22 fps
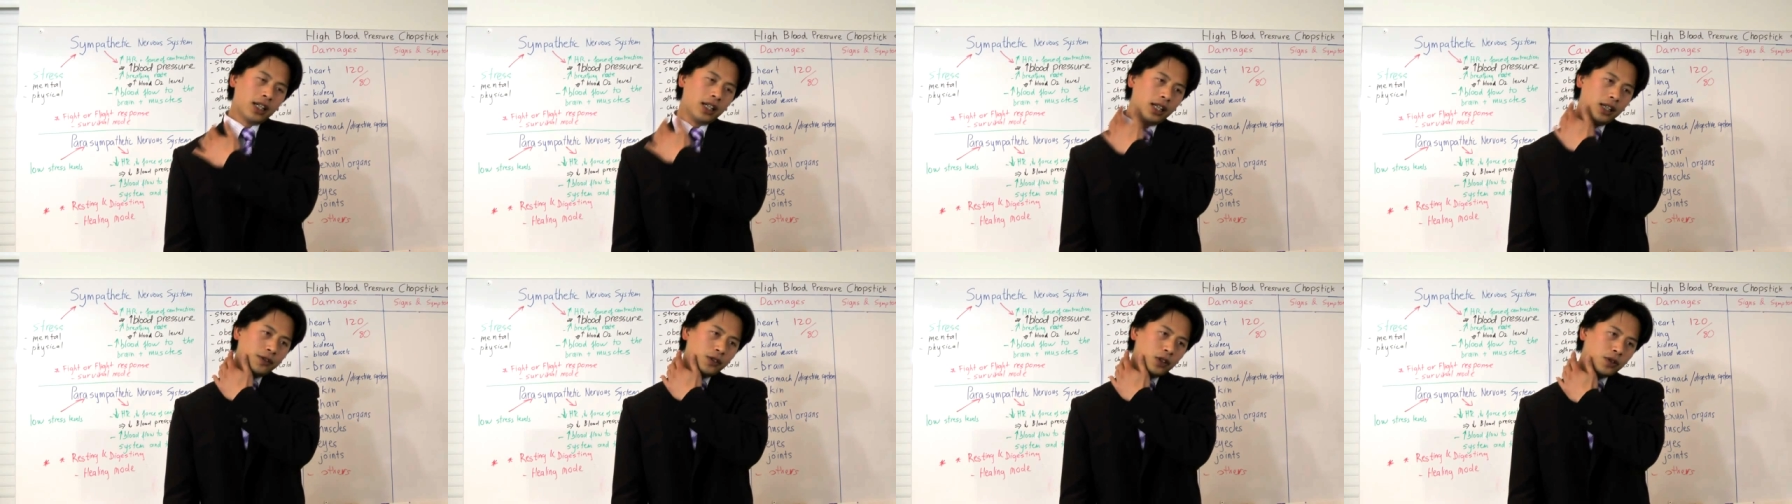
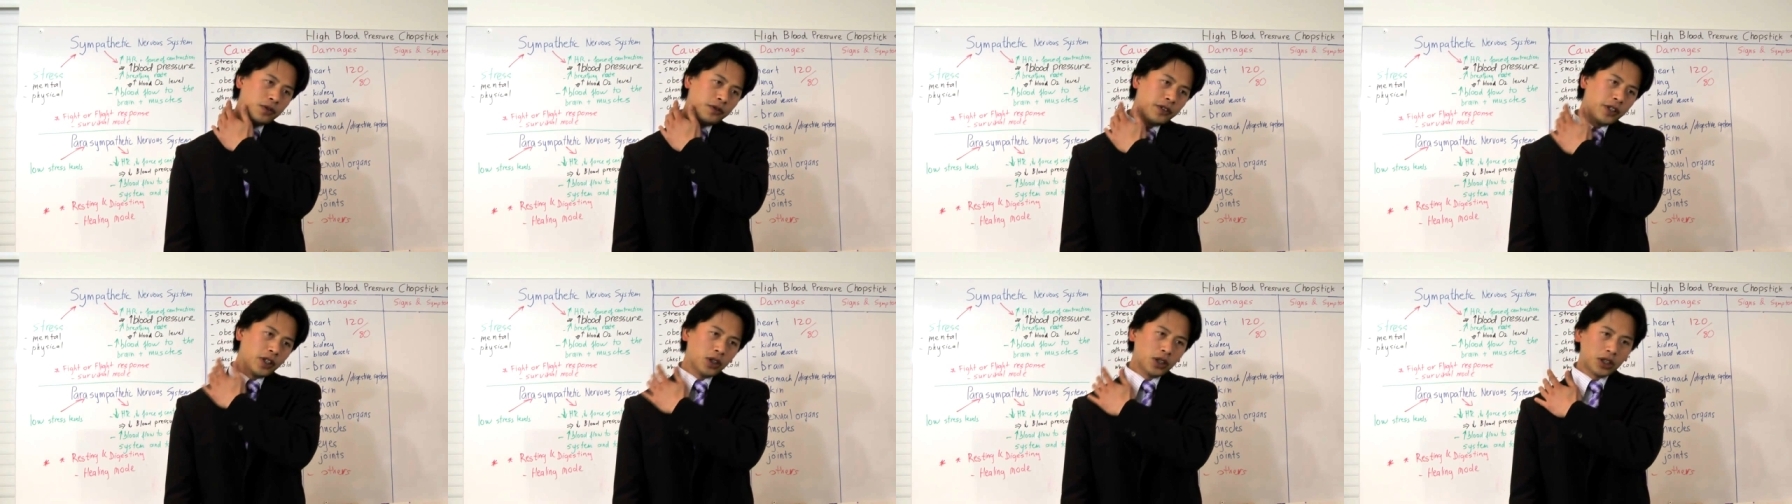If you
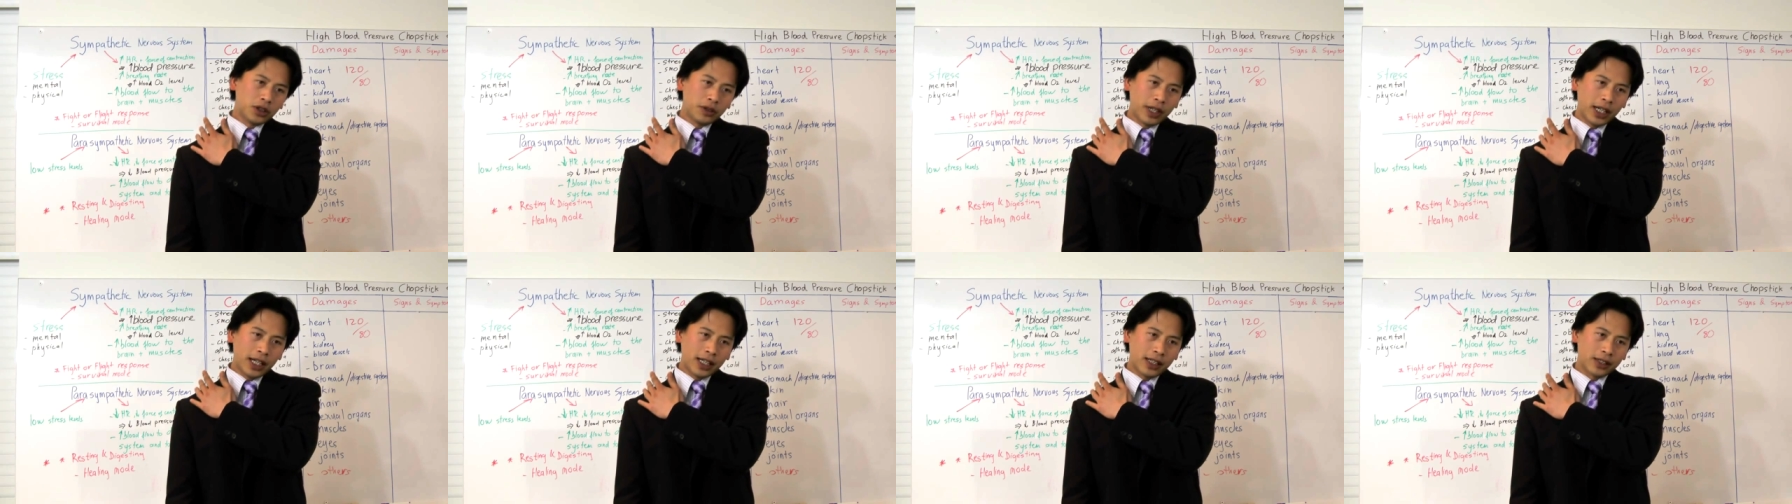feel
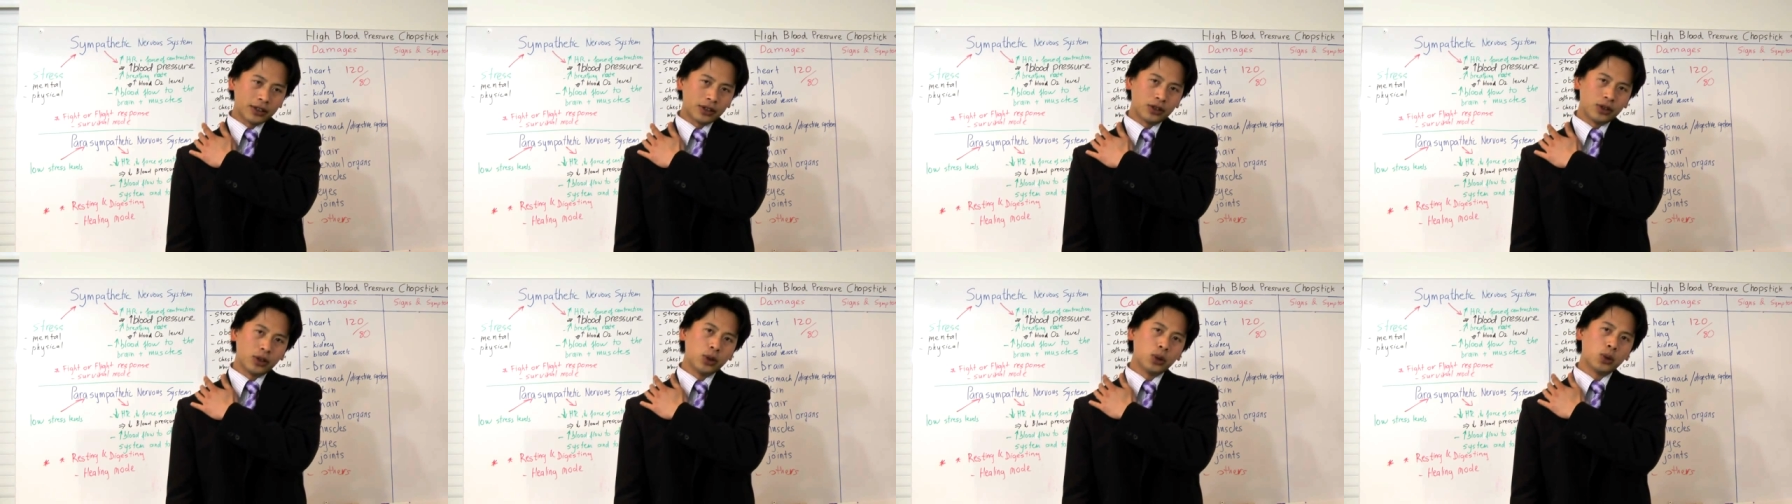
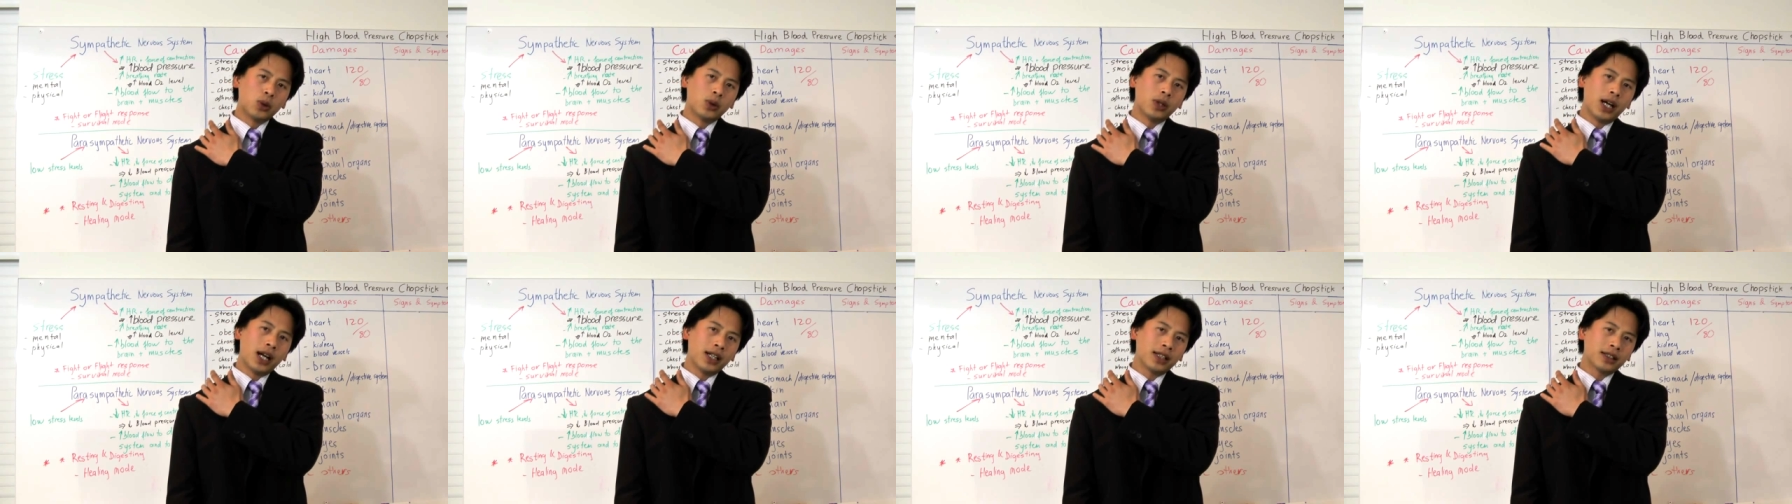around, you
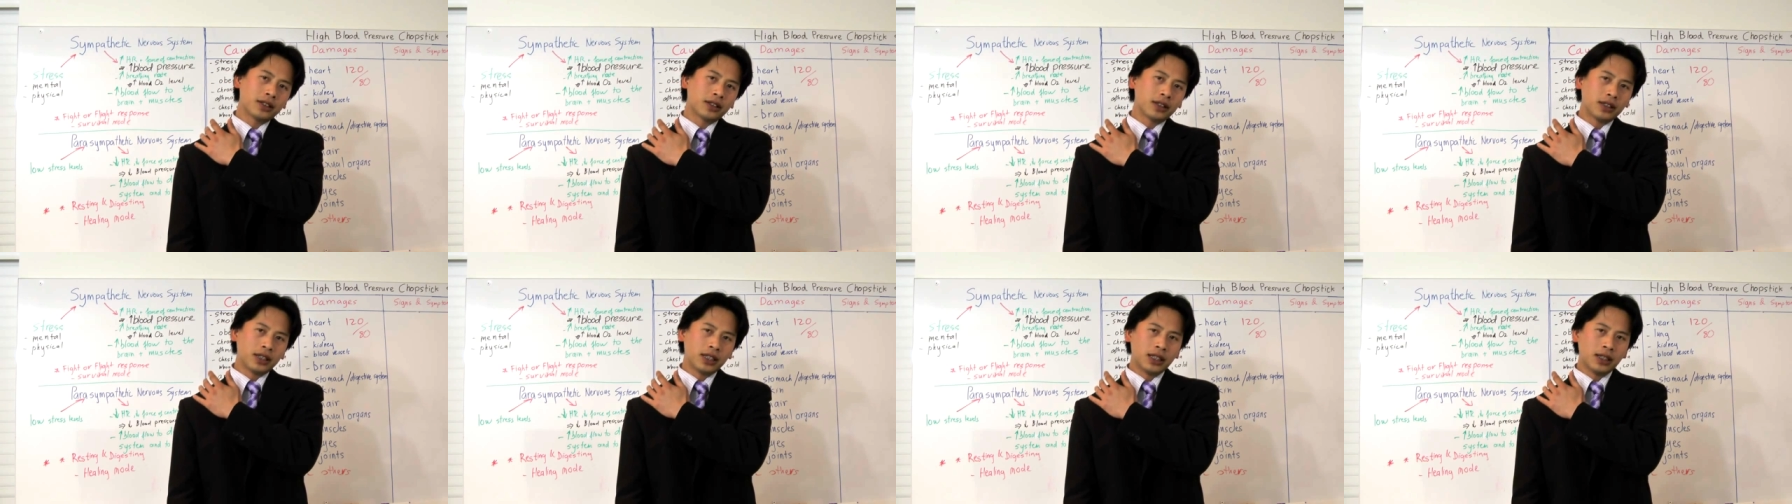will
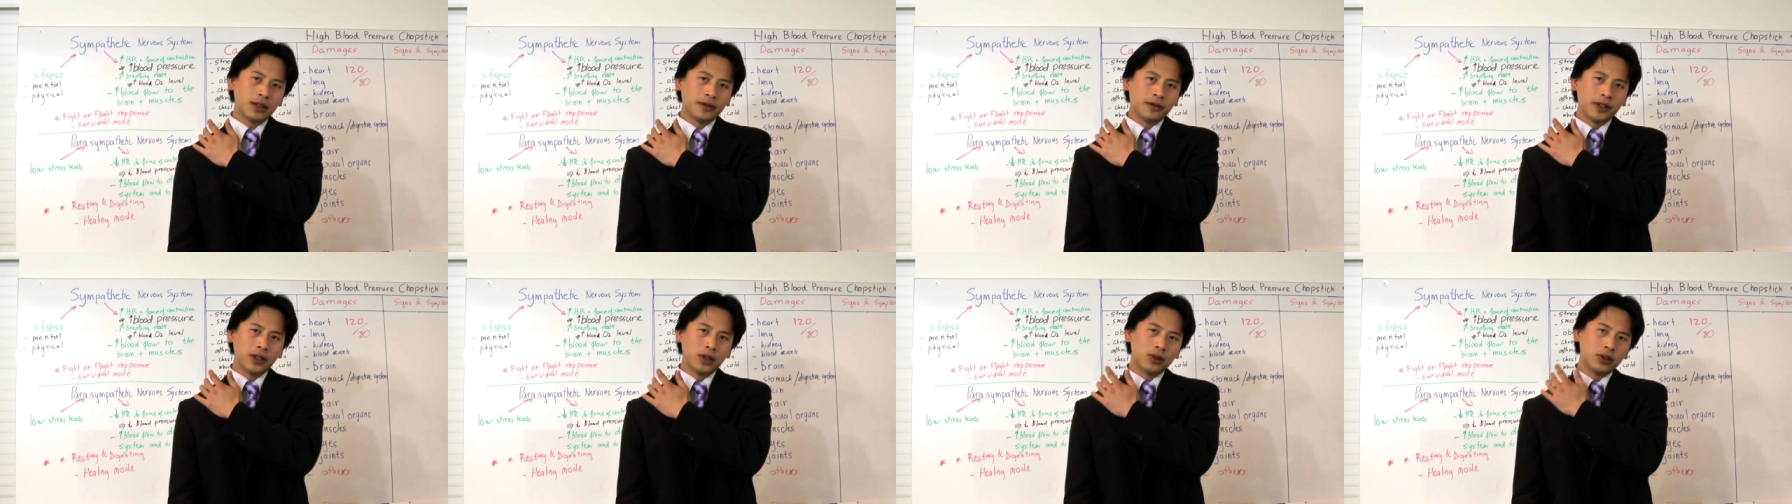
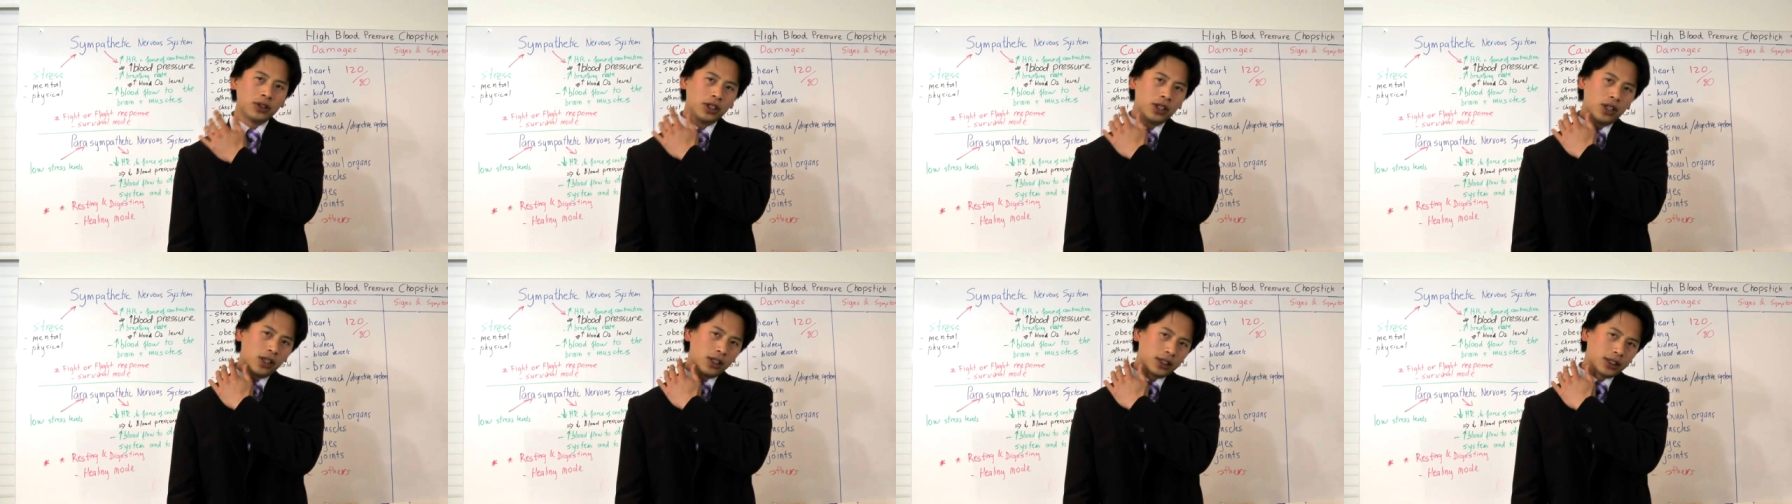actually feel
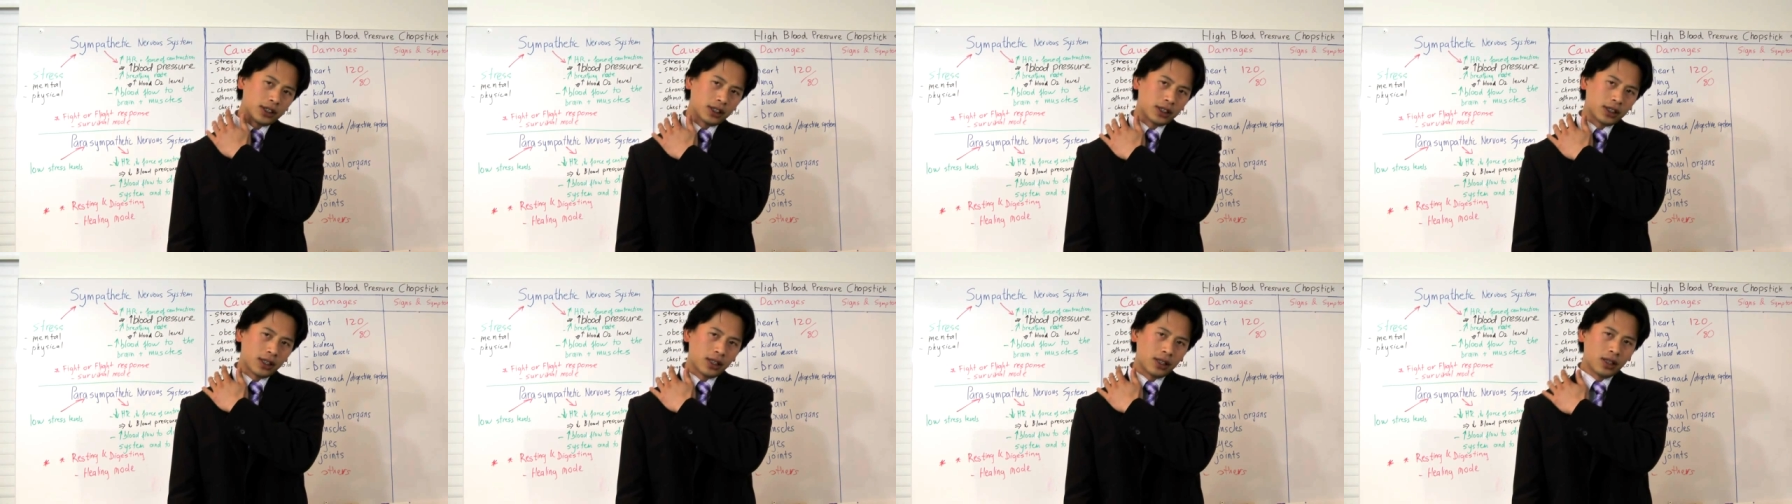
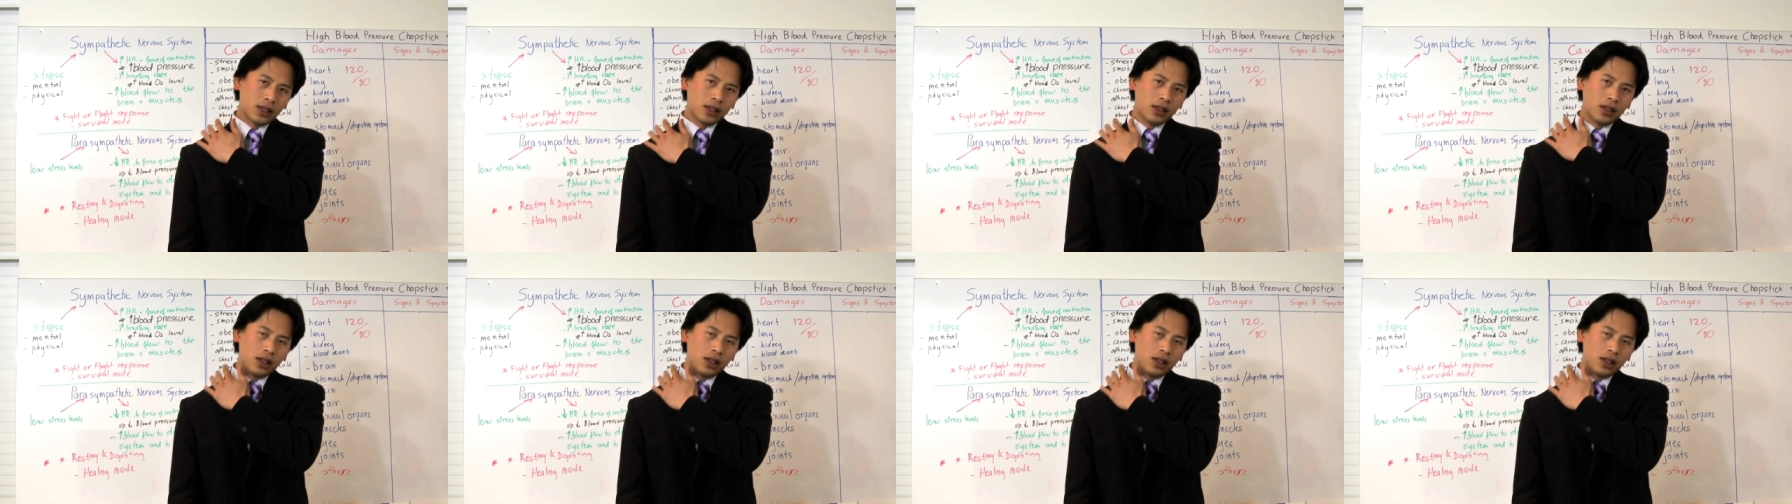knots